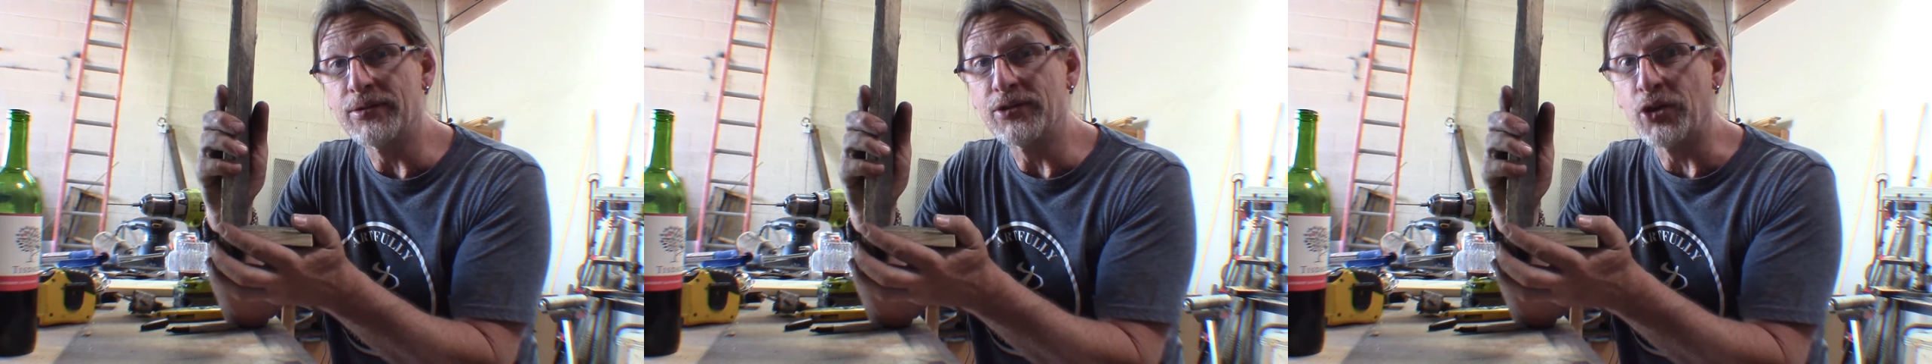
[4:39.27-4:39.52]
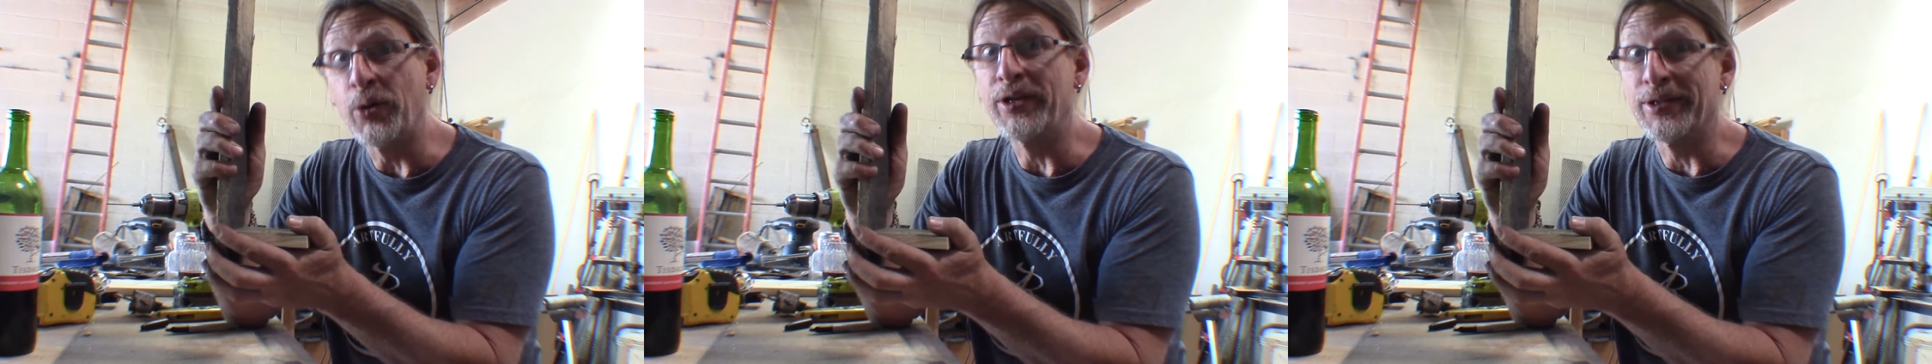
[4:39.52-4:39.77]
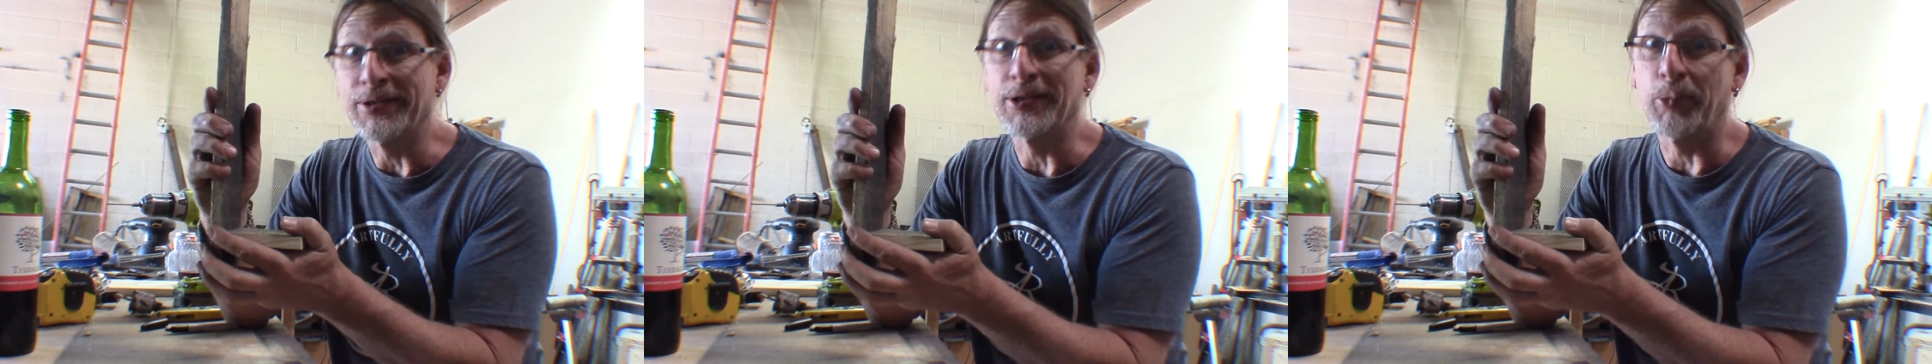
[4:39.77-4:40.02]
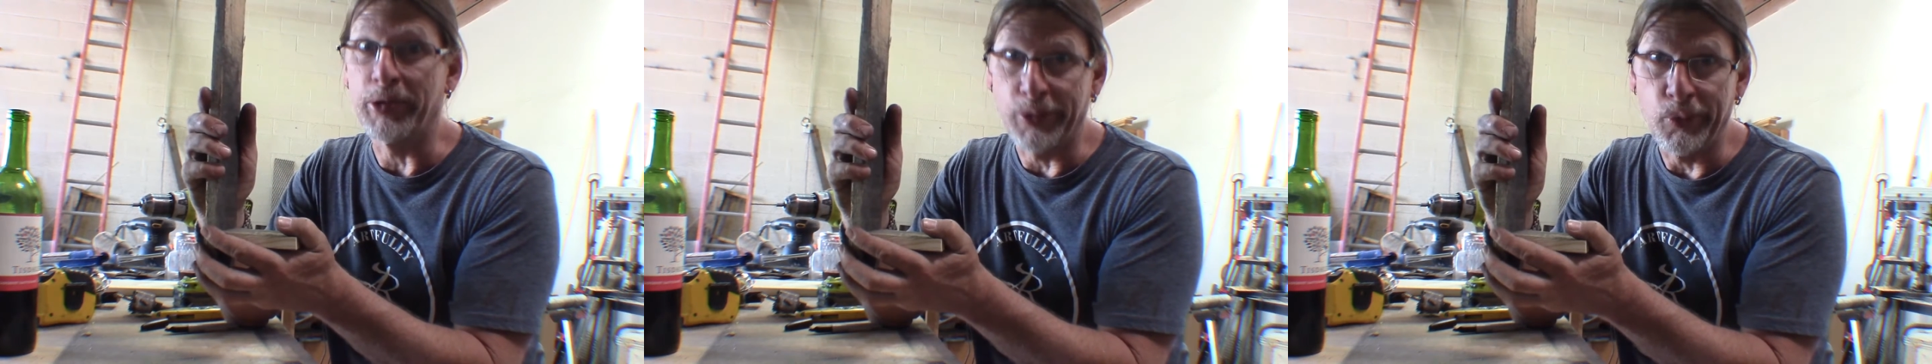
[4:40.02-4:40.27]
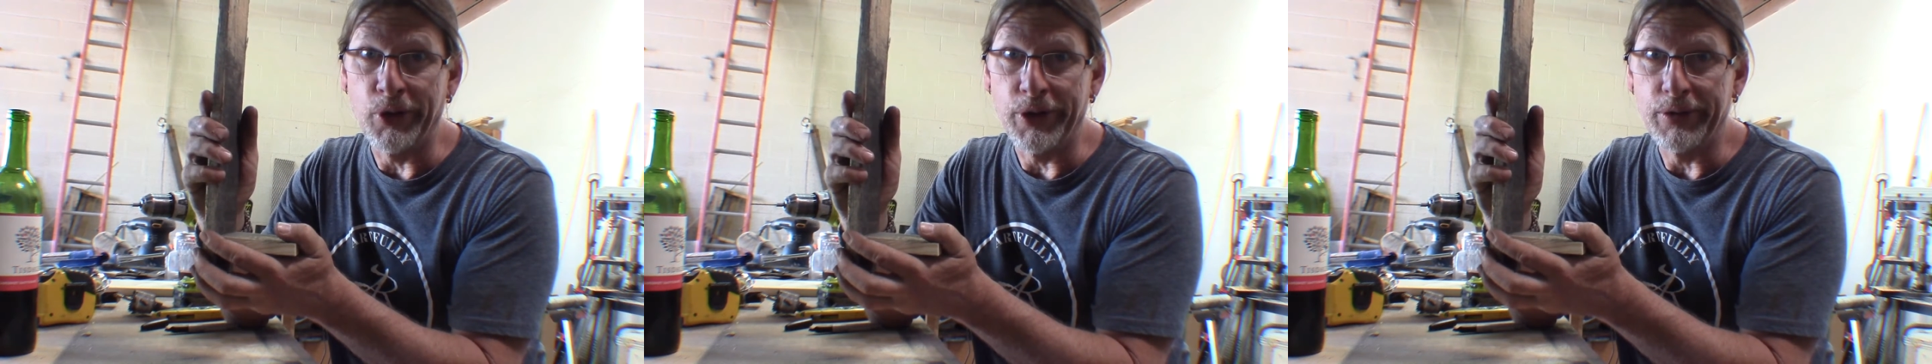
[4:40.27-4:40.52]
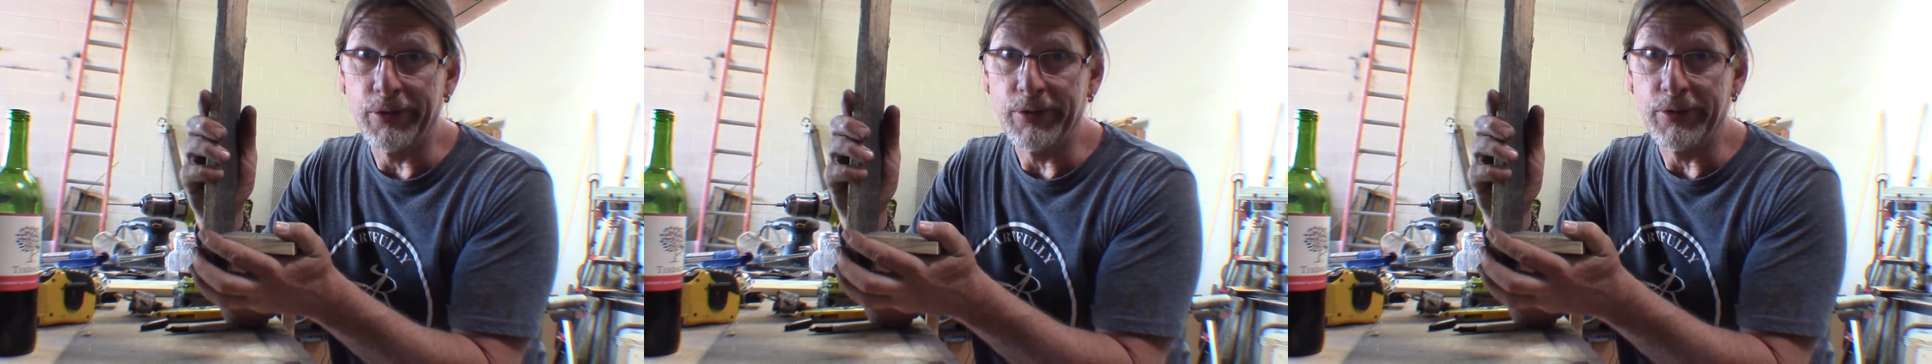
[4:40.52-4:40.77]
so it doesn't split the
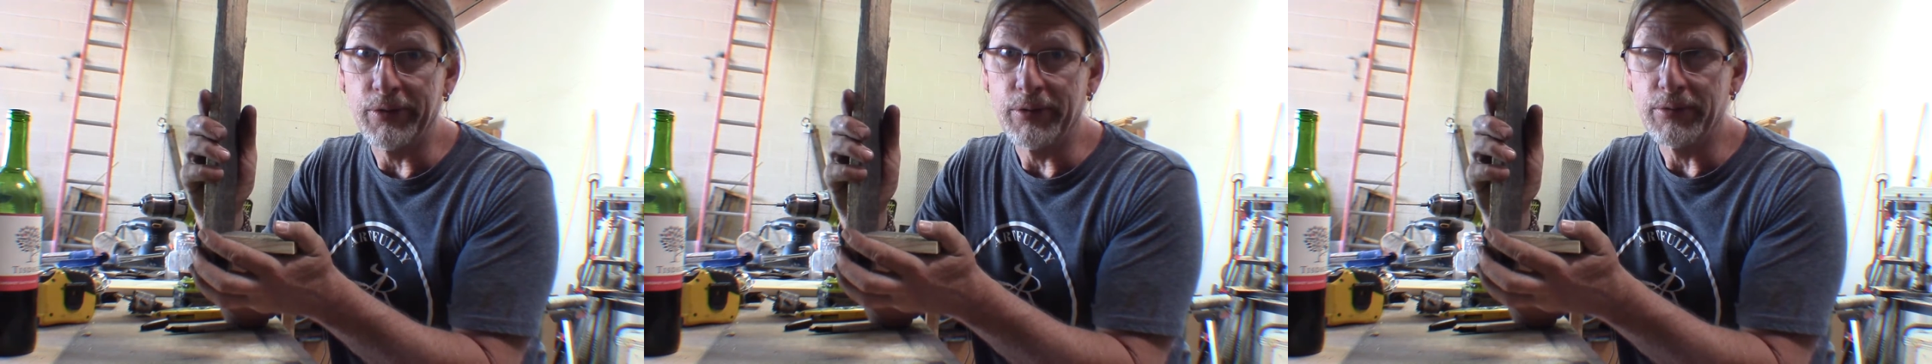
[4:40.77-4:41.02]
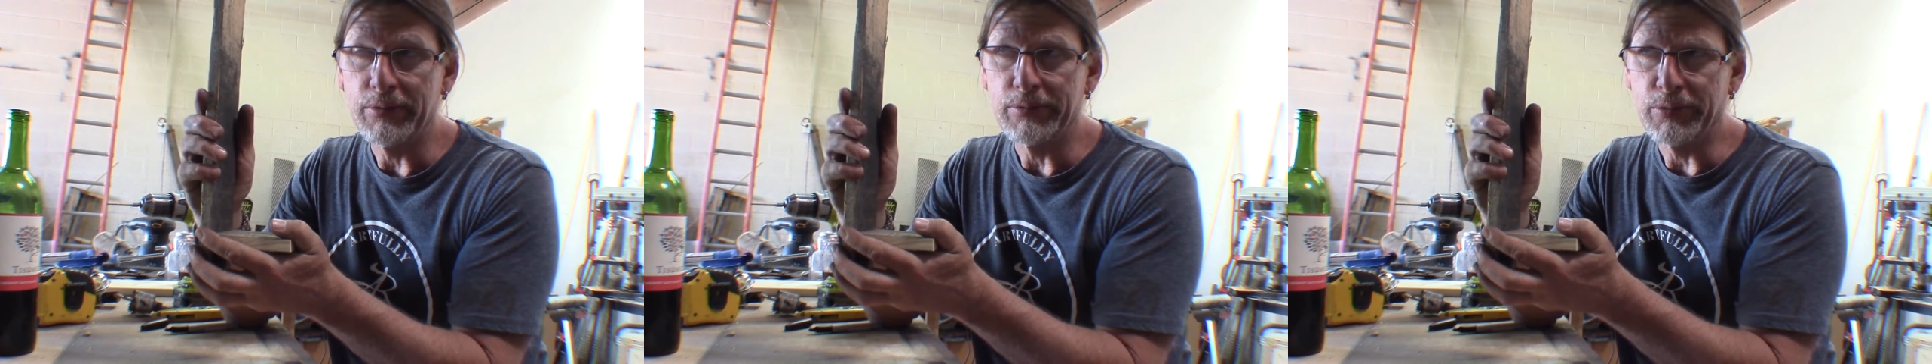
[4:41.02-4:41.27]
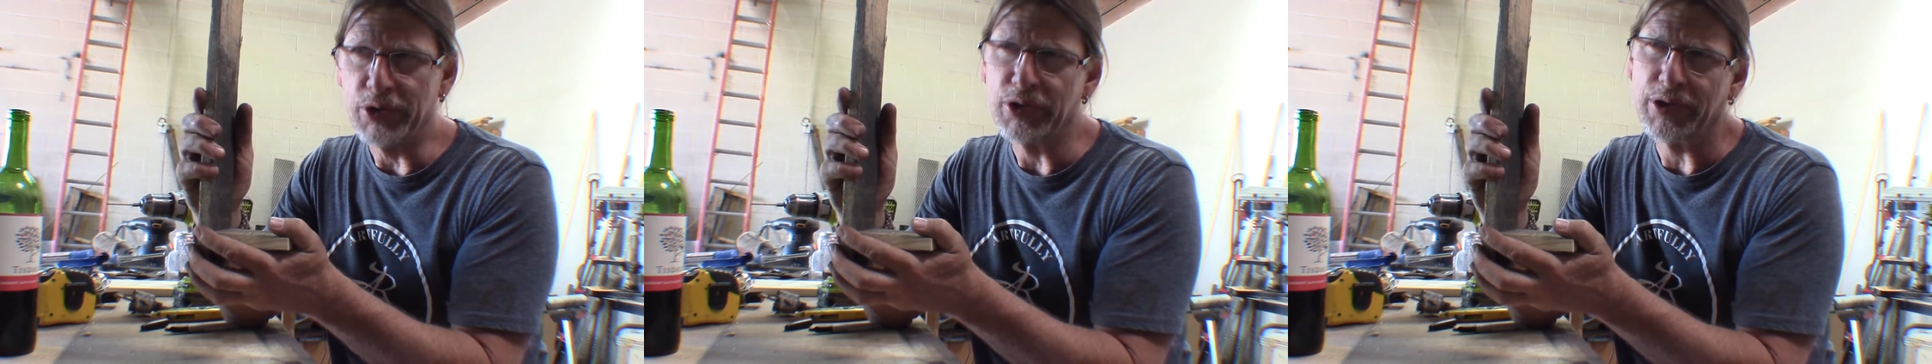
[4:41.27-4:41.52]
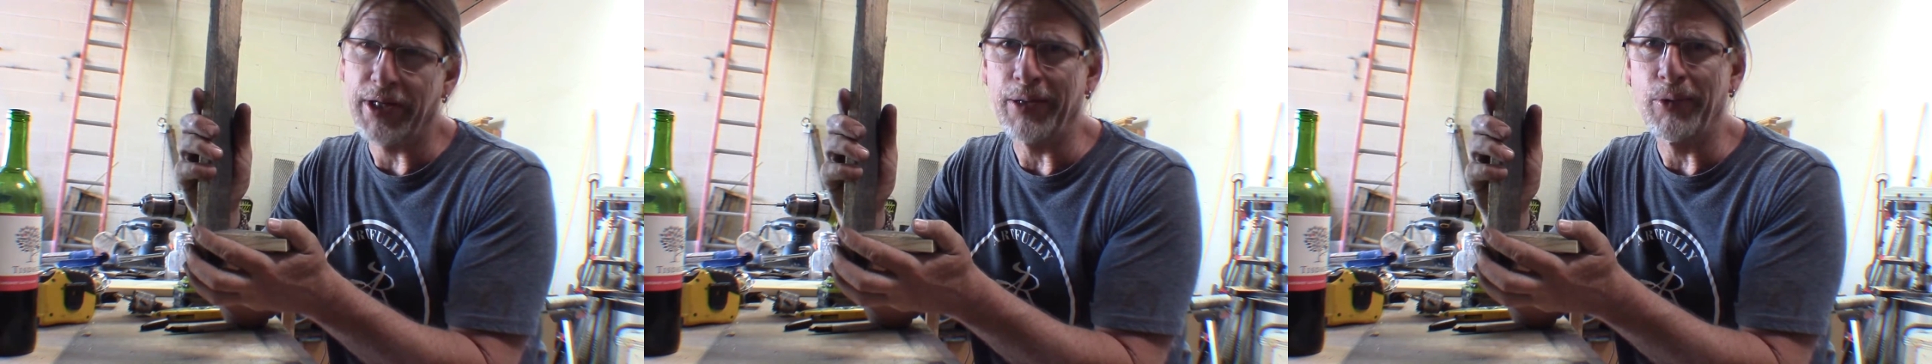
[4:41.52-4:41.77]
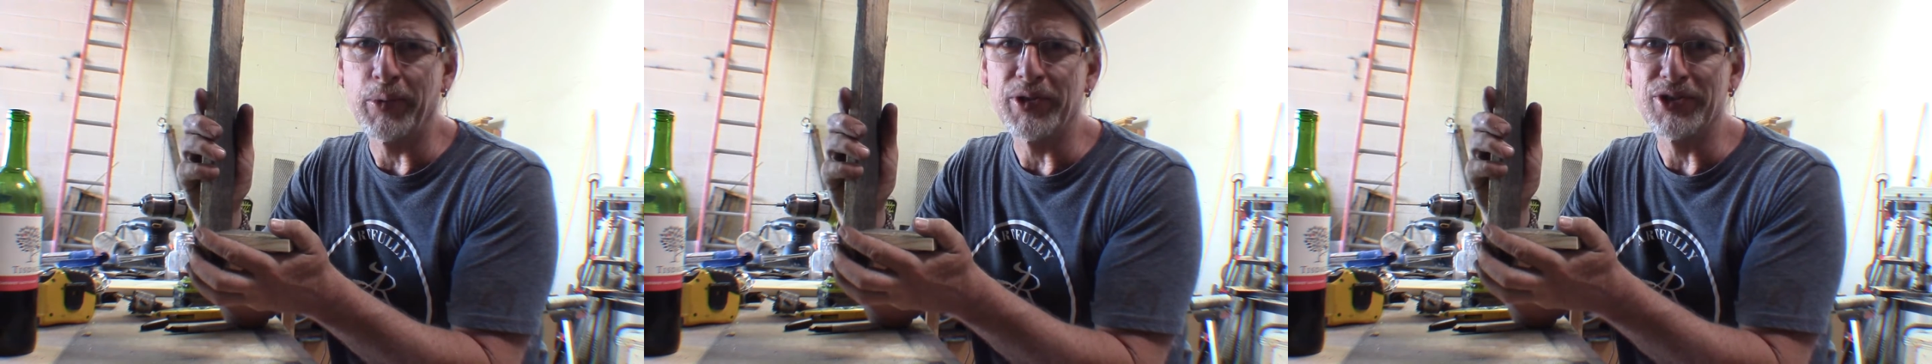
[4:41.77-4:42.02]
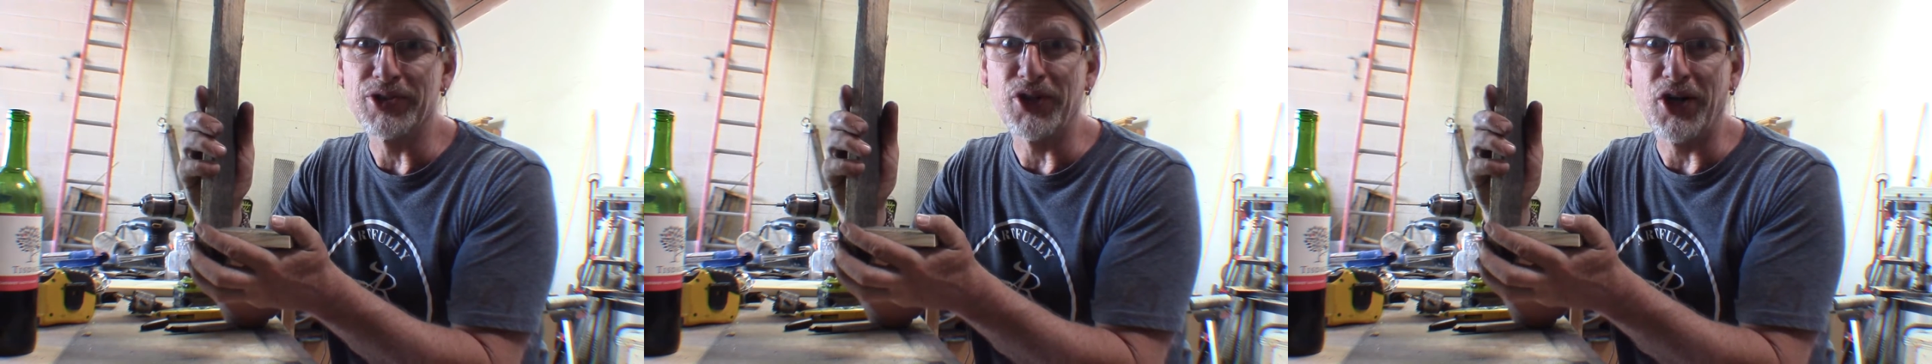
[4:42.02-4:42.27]
wood, which is kind of what we
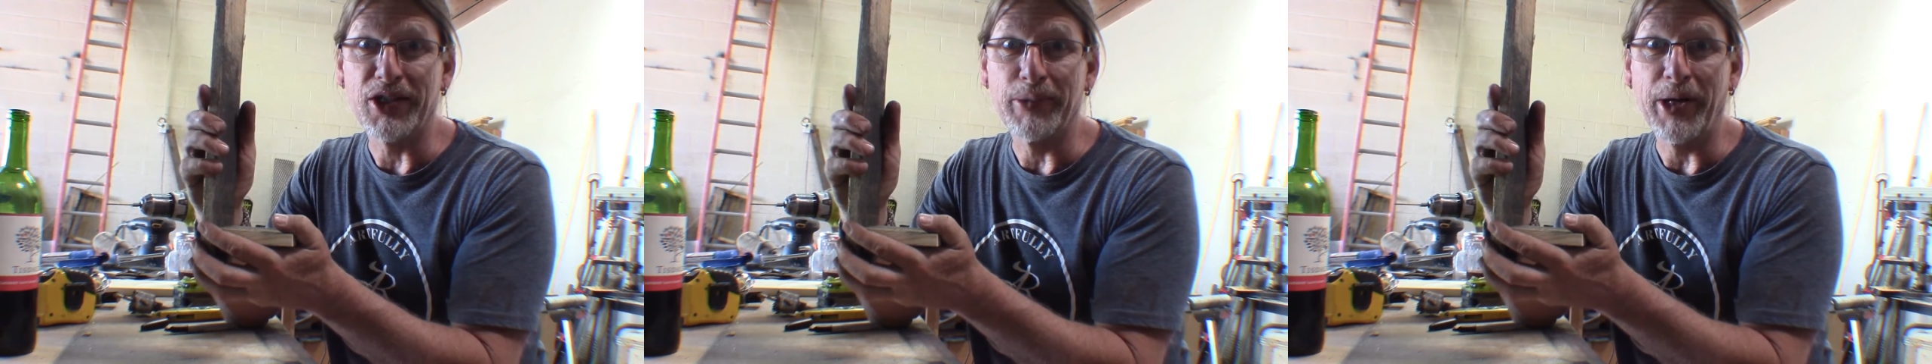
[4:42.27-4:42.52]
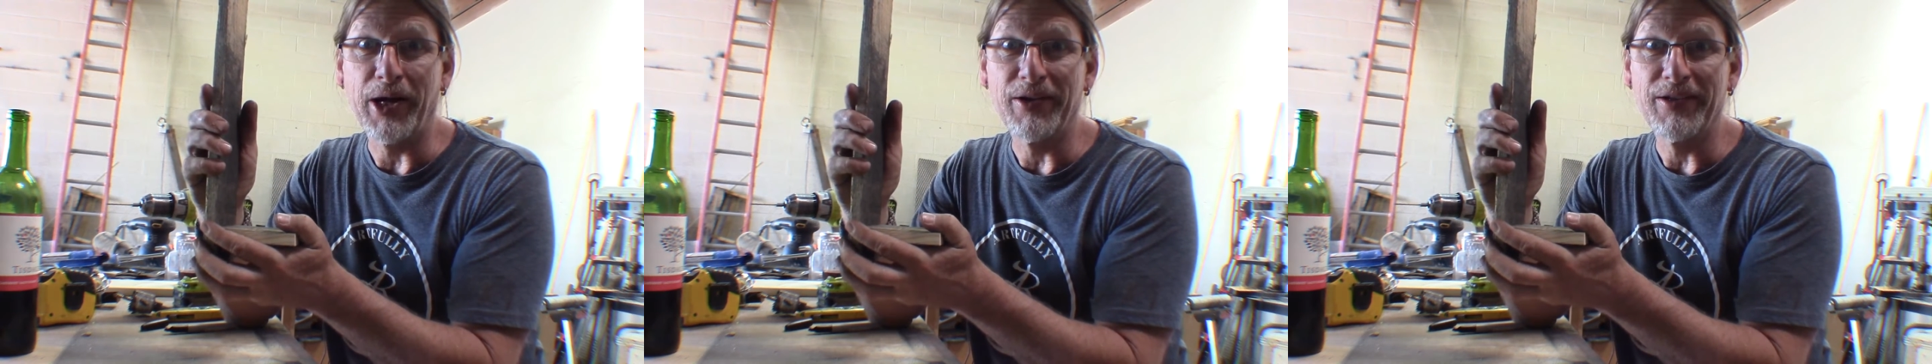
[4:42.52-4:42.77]
just talked about.